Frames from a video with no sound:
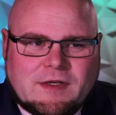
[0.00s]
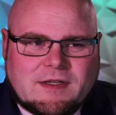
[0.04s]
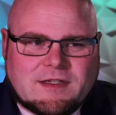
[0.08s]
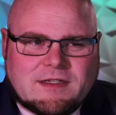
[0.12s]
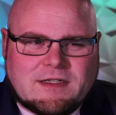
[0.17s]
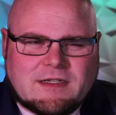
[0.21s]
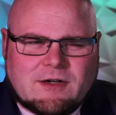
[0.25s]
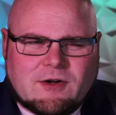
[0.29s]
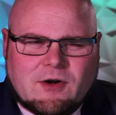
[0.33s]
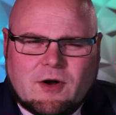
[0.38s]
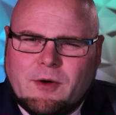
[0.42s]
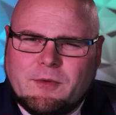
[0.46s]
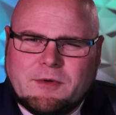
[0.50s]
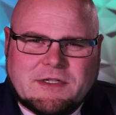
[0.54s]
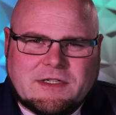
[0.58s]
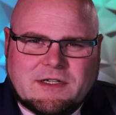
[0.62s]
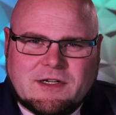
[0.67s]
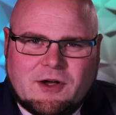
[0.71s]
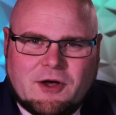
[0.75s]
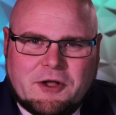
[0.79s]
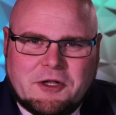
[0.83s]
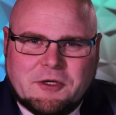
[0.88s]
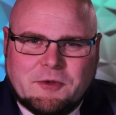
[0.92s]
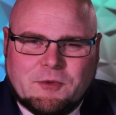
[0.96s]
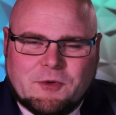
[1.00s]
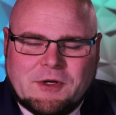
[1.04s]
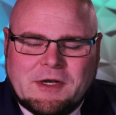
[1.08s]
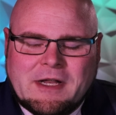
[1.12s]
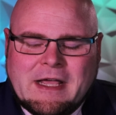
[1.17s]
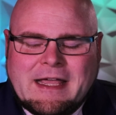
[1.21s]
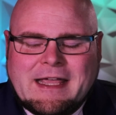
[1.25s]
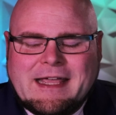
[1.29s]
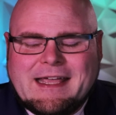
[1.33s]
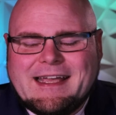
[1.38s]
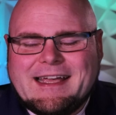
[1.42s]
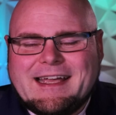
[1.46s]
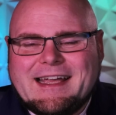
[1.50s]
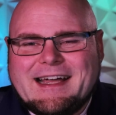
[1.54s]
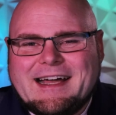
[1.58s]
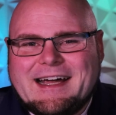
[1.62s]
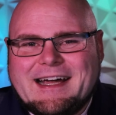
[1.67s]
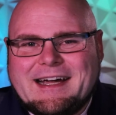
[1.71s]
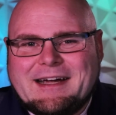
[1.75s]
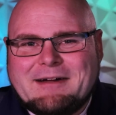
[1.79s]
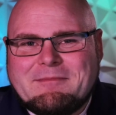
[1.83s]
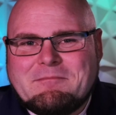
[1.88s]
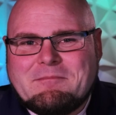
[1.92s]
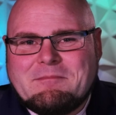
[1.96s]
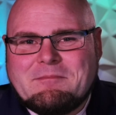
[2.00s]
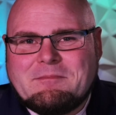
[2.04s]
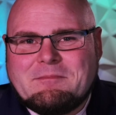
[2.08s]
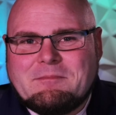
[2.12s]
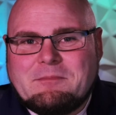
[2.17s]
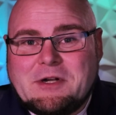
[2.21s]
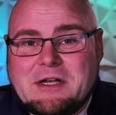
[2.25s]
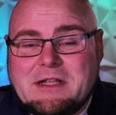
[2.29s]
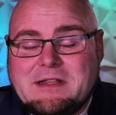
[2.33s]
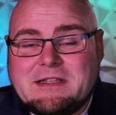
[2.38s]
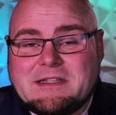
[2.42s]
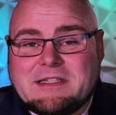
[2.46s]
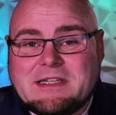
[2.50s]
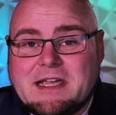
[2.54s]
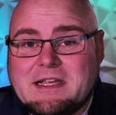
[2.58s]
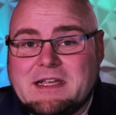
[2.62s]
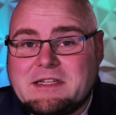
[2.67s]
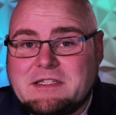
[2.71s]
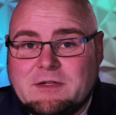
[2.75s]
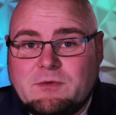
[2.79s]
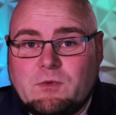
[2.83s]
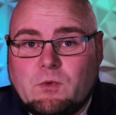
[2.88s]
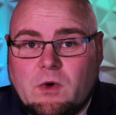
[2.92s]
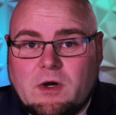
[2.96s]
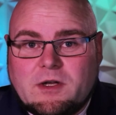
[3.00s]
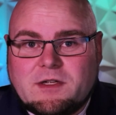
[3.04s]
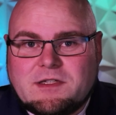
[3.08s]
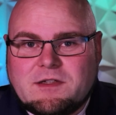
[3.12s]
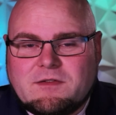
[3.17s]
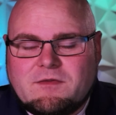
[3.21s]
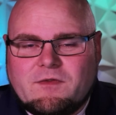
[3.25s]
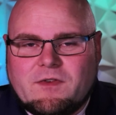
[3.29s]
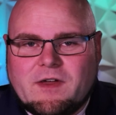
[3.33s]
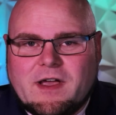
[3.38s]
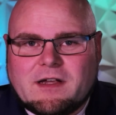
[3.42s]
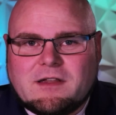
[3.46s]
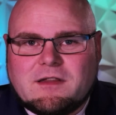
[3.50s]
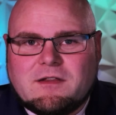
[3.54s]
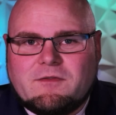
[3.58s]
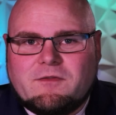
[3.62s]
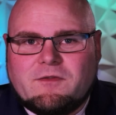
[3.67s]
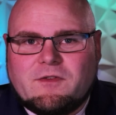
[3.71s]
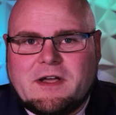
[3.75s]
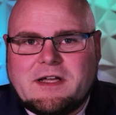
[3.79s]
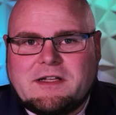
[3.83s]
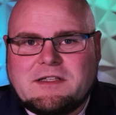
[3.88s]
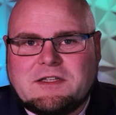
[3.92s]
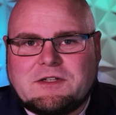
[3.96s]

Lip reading: because they're always in Hollywood. But in this case, it was, in fact, the flight